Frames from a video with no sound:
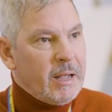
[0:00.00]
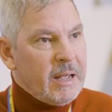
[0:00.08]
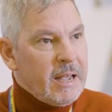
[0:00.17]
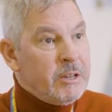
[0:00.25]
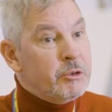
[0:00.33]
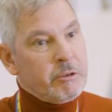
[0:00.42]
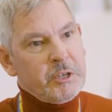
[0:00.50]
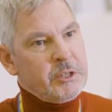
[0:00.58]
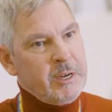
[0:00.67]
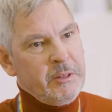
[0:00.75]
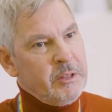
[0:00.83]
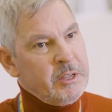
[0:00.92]
interested
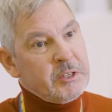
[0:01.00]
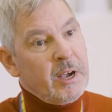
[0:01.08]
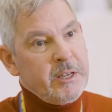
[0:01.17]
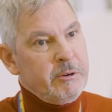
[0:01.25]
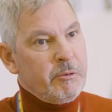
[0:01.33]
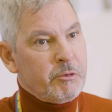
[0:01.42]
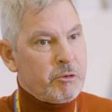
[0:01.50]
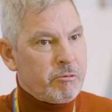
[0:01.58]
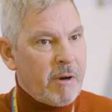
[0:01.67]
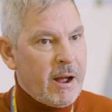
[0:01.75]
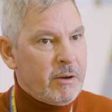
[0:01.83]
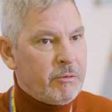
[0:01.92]
in this idea of
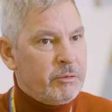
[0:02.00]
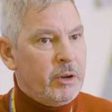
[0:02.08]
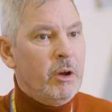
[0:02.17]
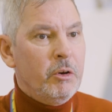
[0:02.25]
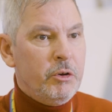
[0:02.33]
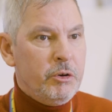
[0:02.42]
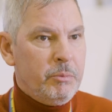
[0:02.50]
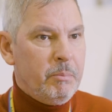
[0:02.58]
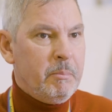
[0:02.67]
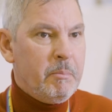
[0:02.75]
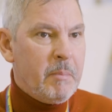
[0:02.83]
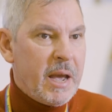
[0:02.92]
craft,
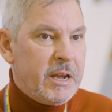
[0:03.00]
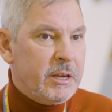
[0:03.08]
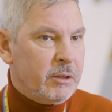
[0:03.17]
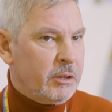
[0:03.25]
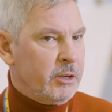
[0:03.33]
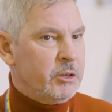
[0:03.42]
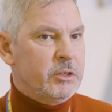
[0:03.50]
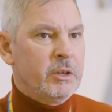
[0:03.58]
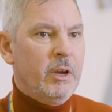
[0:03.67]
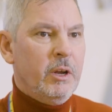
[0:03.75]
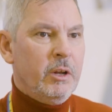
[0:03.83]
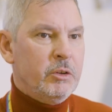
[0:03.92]
making things
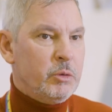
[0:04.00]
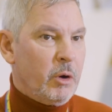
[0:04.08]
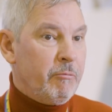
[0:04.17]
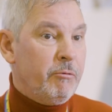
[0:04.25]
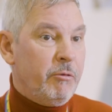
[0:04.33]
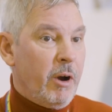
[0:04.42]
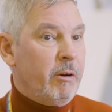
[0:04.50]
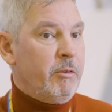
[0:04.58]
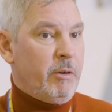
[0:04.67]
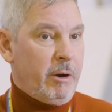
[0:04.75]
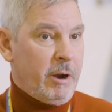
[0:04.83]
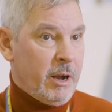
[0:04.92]
to a very,
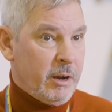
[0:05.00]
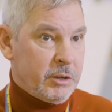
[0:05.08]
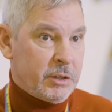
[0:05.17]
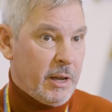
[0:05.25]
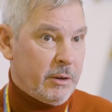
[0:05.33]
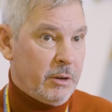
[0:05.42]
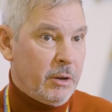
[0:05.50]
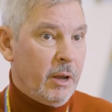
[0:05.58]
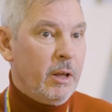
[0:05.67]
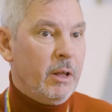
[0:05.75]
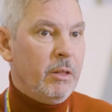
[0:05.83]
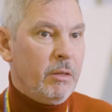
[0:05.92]
very high standard.
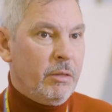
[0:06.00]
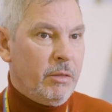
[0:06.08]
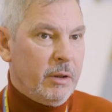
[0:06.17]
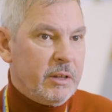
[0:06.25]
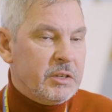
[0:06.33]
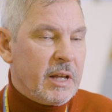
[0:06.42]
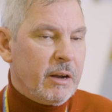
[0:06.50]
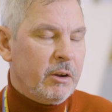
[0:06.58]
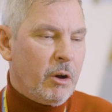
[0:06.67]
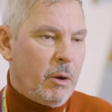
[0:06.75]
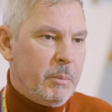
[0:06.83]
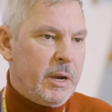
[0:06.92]
It's that
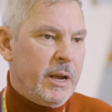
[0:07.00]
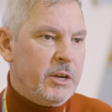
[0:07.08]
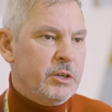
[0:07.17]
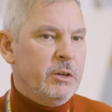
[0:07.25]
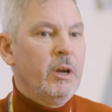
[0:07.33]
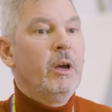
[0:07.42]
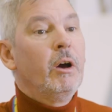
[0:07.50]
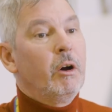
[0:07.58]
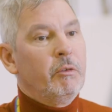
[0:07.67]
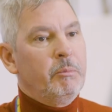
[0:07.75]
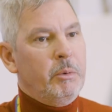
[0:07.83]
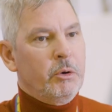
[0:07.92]
combination
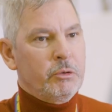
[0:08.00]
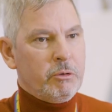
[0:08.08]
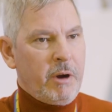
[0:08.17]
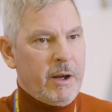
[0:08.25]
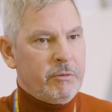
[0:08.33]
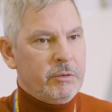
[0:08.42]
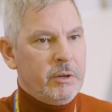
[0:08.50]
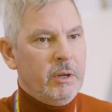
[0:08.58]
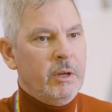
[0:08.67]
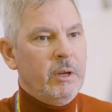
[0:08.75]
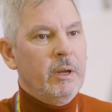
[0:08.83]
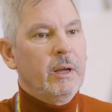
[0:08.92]
of both craft
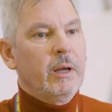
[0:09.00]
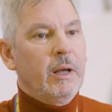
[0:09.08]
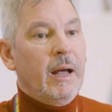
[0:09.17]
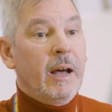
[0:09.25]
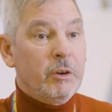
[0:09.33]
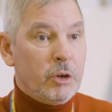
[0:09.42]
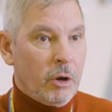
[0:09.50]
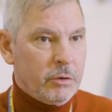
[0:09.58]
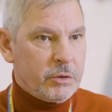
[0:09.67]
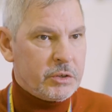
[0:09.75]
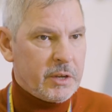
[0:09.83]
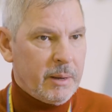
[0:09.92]
and
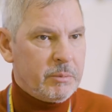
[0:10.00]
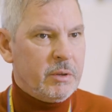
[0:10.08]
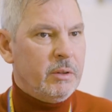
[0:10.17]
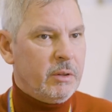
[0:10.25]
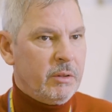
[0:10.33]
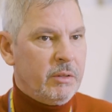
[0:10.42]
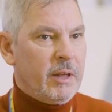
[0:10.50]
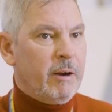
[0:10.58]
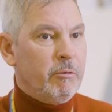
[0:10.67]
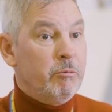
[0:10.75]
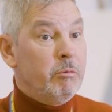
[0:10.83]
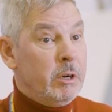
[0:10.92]
concept that
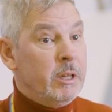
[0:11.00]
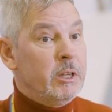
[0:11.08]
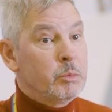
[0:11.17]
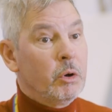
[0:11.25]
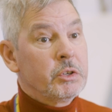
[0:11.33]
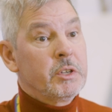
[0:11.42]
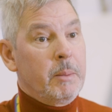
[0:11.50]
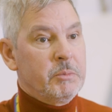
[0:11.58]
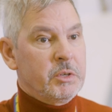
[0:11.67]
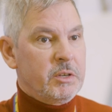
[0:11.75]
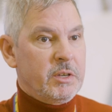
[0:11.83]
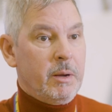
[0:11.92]
really is what sums
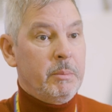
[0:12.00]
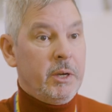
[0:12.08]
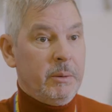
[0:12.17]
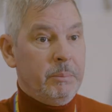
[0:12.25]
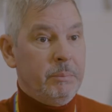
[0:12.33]
us up here.